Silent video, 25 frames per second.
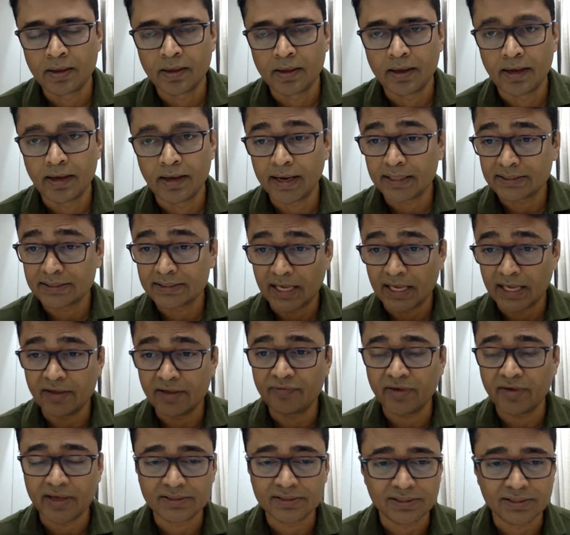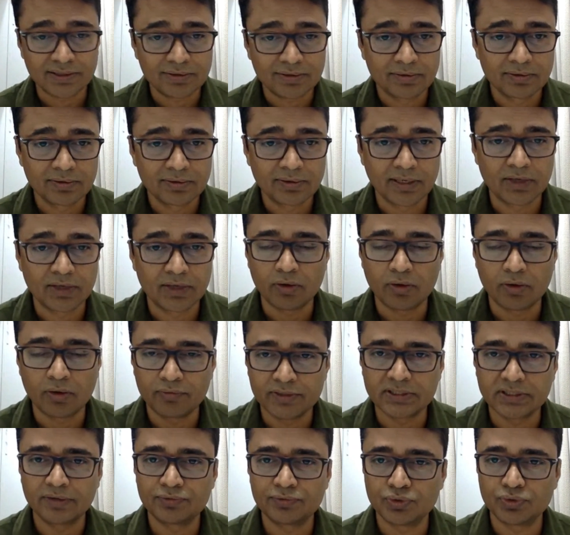And as life has it, it
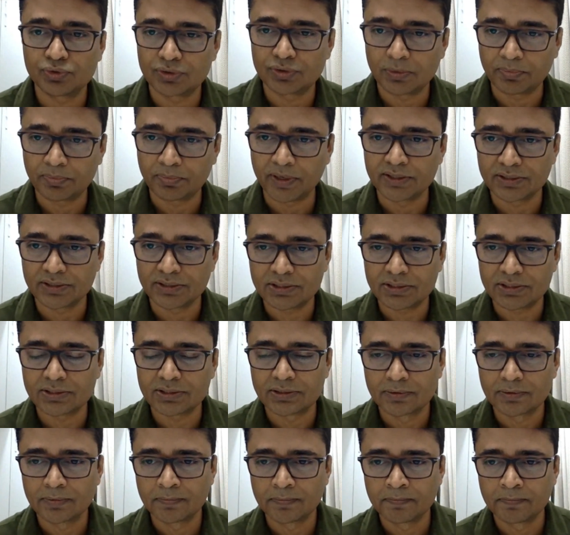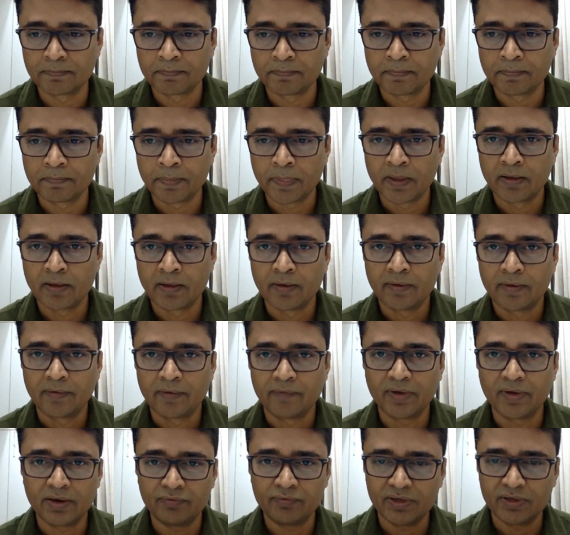always gives you surprises.
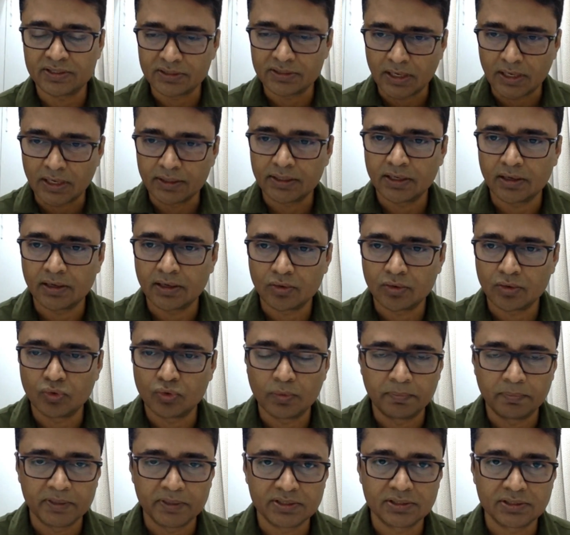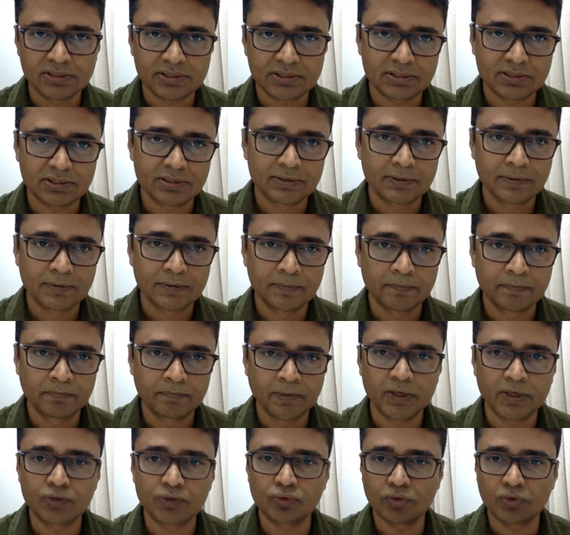When we started our own business,
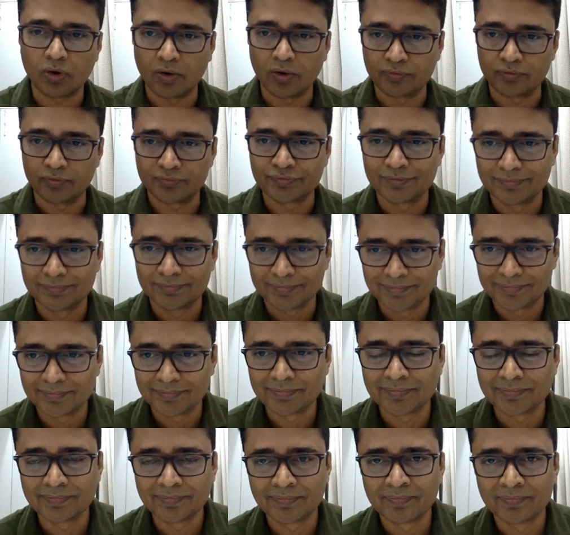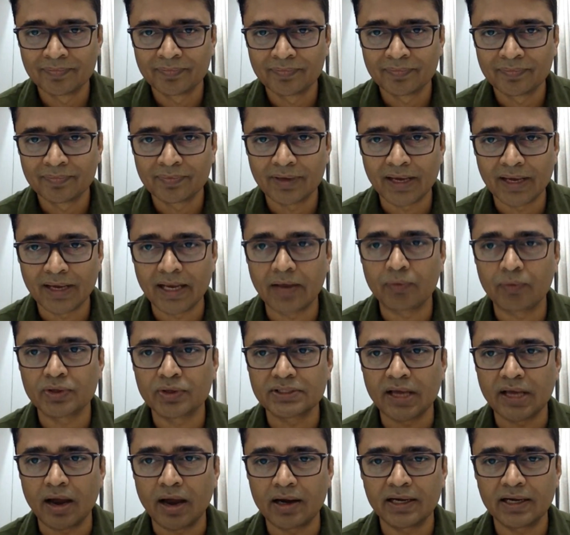it took off. And I
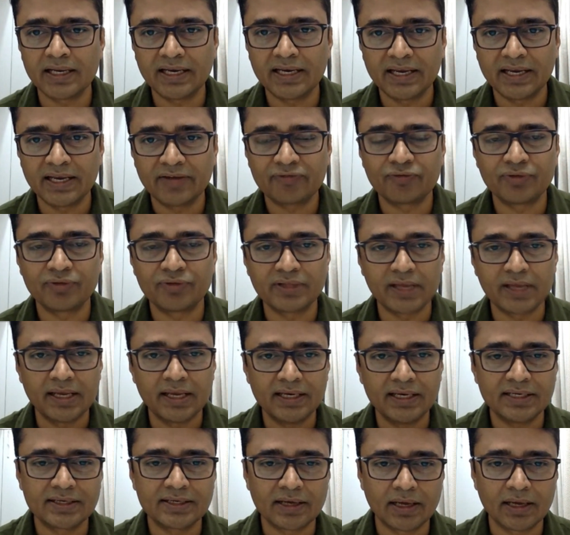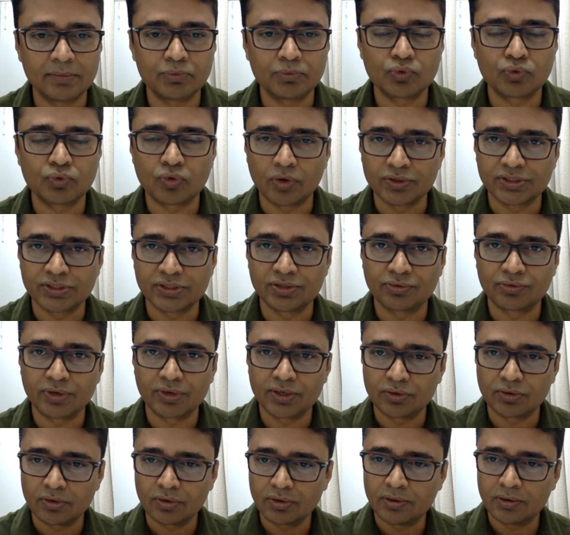was hardly left with any time to
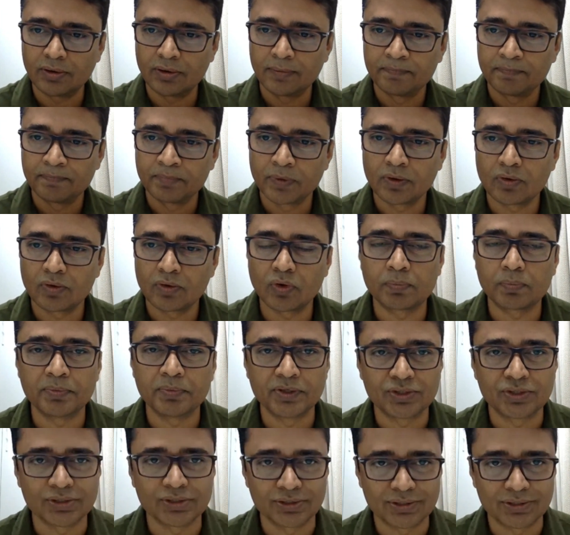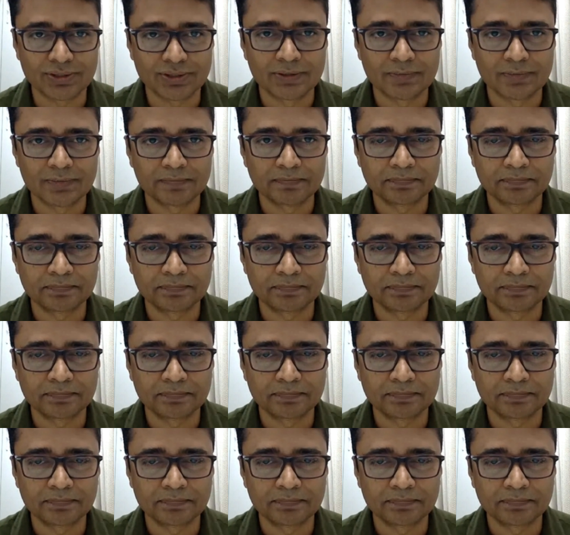concentrate on Upanishads.